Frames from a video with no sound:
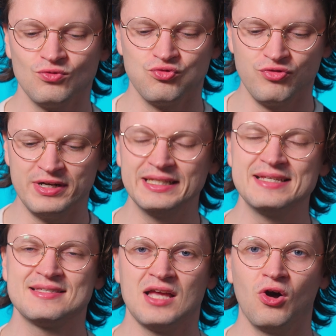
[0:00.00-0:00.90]
really
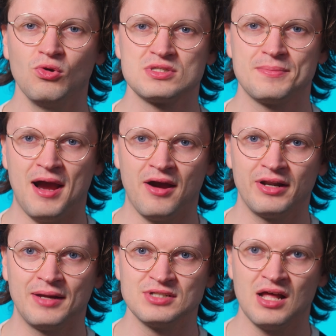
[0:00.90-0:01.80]
sells the
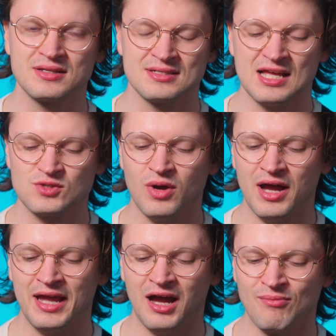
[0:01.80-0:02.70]
Paradigm Daleks, and that's
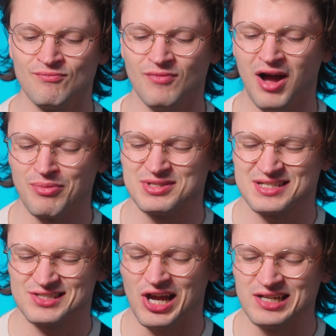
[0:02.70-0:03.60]
why I was
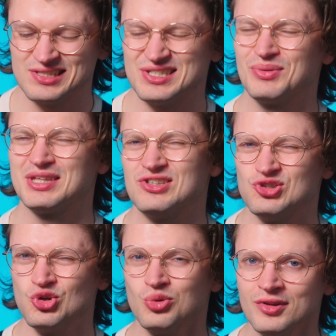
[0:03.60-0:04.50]
excited to see what they
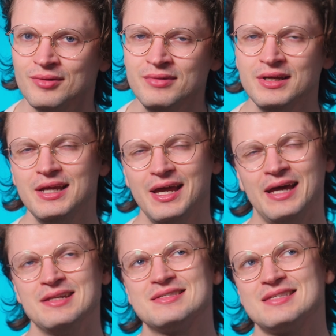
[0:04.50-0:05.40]
do with them,
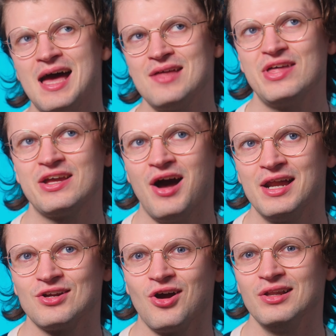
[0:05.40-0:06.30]
and it's sad they
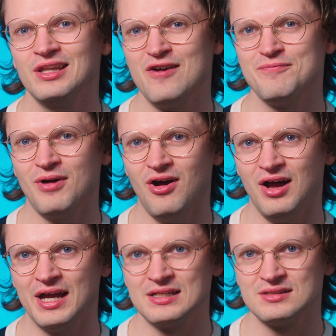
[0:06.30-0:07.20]
kind of got left
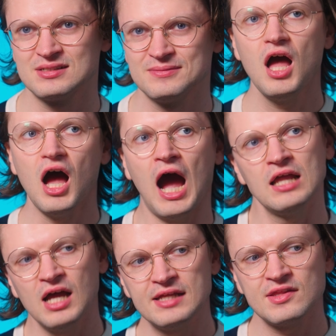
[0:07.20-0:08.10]
behind. I
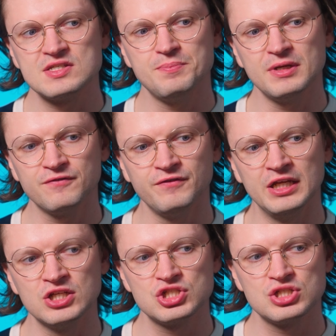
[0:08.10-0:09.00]
like there's a Big
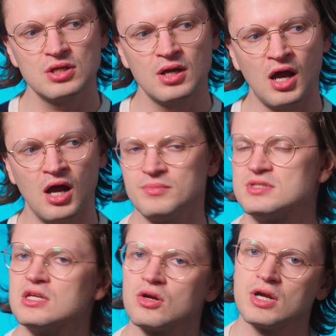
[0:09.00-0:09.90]
Finish
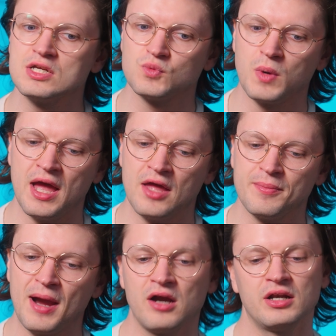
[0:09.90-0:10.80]
series where
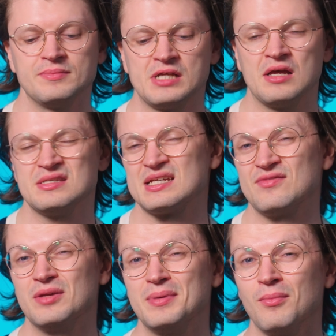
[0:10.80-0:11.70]
the Paradigm Daleks are
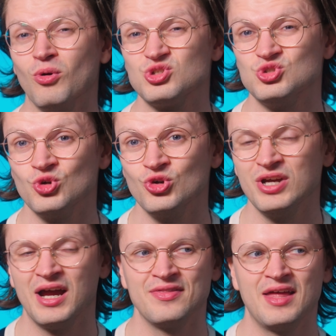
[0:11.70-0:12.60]
given a bit more to
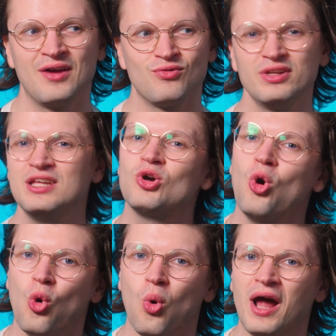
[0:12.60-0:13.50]
do, and they're really
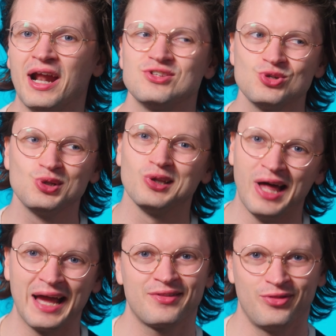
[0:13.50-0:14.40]
cool, and I do
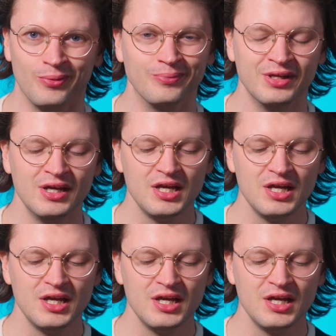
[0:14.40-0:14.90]
like them.